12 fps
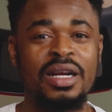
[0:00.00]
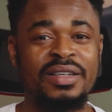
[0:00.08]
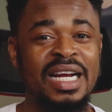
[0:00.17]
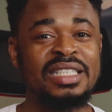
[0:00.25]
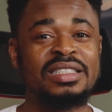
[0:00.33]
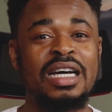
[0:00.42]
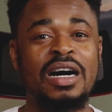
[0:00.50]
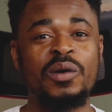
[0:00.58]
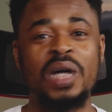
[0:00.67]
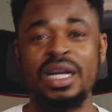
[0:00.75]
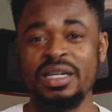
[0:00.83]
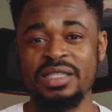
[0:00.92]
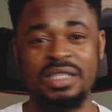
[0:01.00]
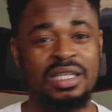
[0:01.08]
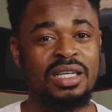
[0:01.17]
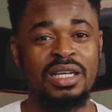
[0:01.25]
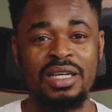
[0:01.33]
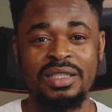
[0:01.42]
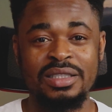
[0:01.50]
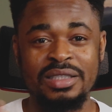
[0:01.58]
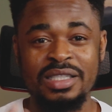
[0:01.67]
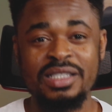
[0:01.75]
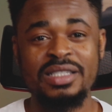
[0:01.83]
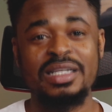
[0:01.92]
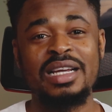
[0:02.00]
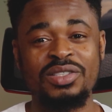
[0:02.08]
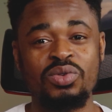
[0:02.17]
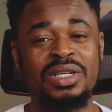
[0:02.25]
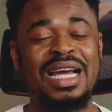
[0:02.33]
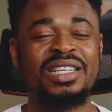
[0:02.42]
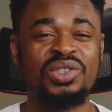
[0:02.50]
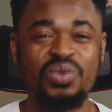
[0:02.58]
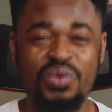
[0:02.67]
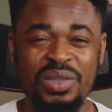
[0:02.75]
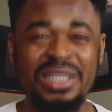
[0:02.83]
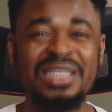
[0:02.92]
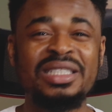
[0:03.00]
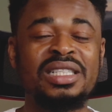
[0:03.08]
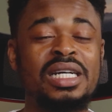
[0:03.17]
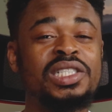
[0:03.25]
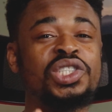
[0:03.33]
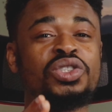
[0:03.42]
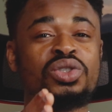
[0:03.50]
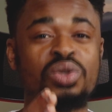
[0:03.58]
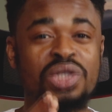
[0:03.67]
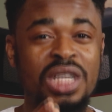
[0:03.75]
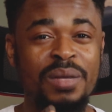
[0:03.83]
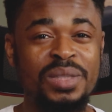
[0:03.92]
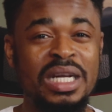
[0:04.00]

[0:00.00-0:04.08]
right now I can say this last one that is really needed is social